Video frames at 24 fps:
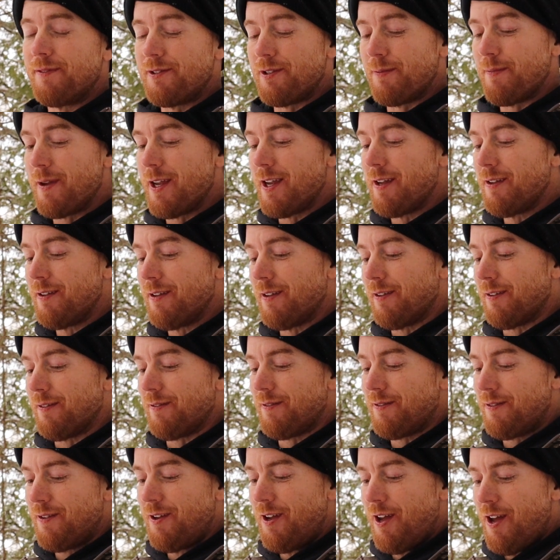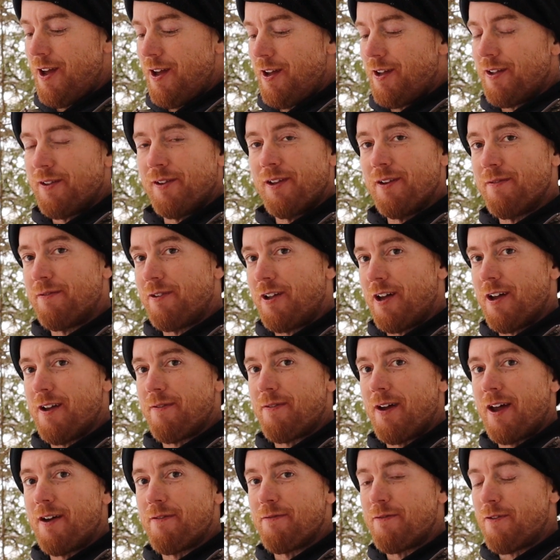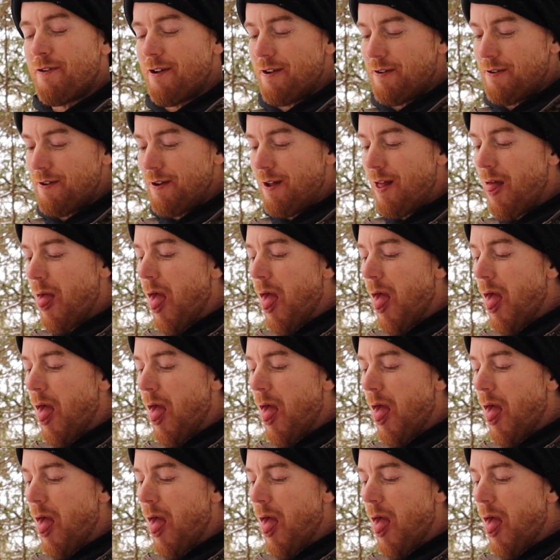To me, live life, have fun.